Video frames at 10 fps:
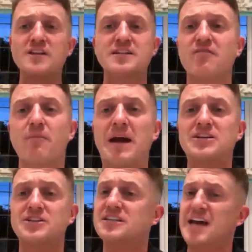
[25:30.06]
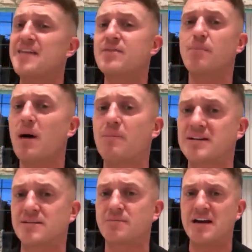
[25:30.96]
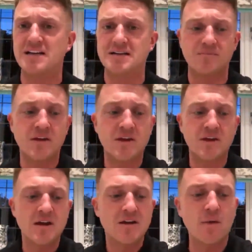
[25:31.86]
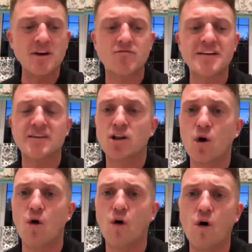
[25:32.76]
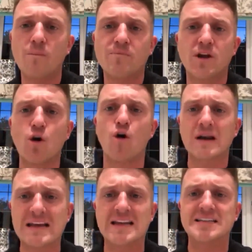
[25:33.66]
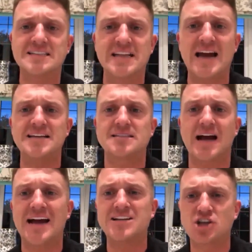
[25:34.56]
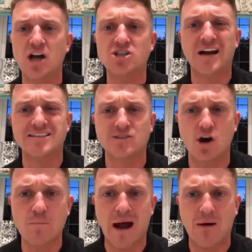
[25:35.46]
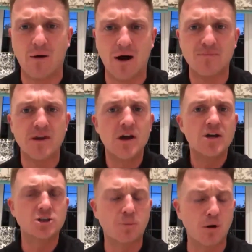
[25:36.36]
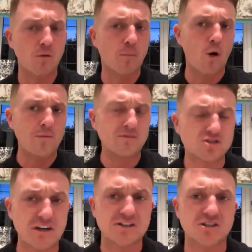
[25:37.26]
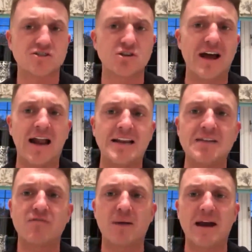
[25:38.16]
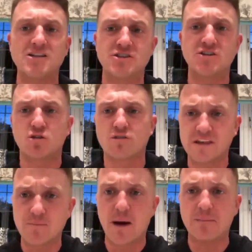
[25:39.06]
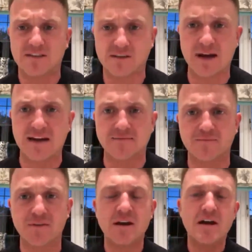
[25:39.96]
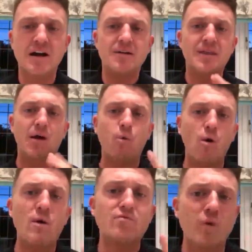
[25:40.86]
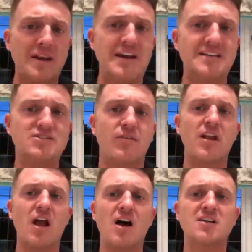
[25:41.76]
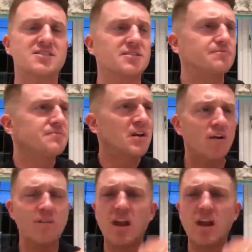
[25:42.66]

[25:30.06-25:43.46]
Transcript: all this information is in the public domain. Now, when you read the law clearly states a judge has no power to put reporting restrictions on any information that's already in the public domain. Now, what we've witnessed on the last